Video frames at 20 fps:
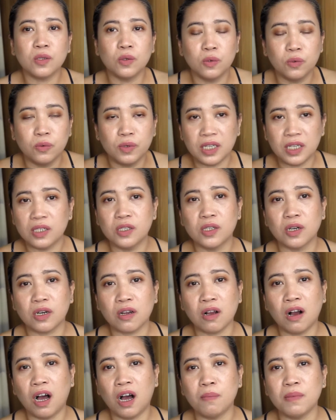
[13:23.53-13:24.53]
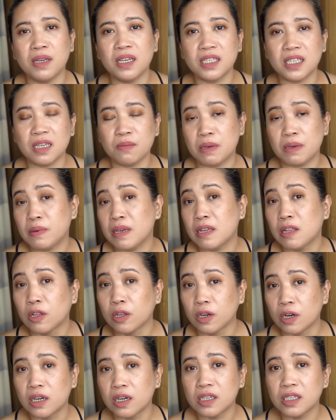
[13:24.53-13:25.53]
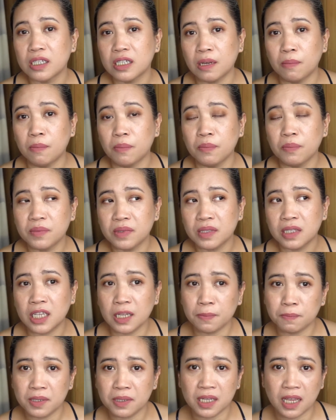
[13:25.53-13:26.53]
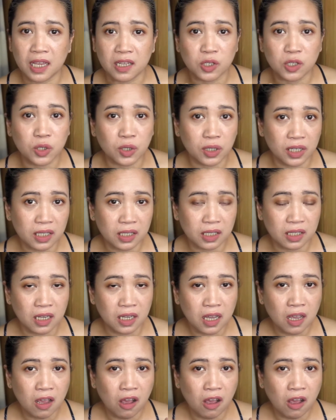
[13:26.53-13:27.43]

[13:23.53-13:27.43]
to read your comments and maybe learn some tips and tricks